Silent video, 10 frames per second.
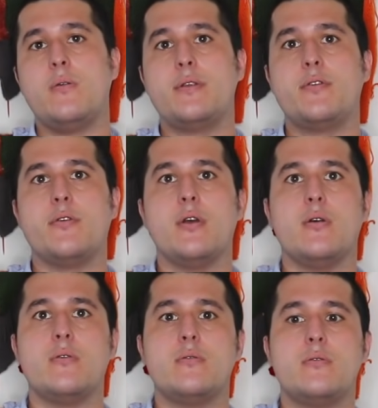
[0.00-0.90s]
and
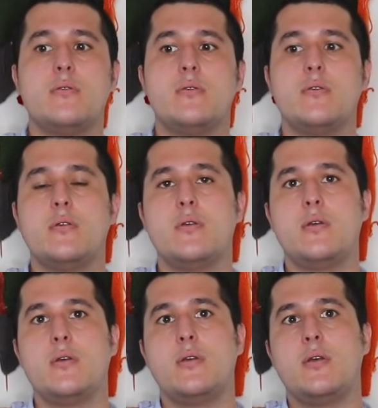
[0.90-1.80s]
grow.
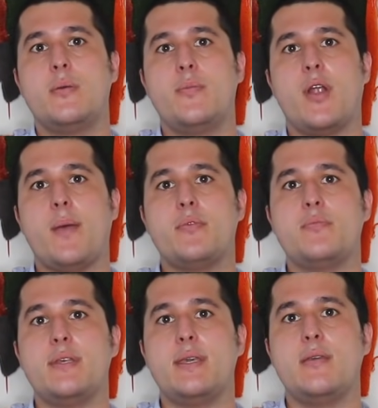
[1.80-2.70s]

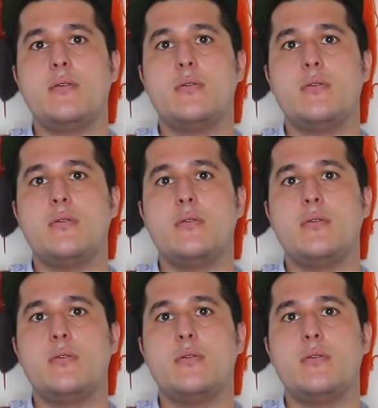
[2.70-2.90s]
Probably.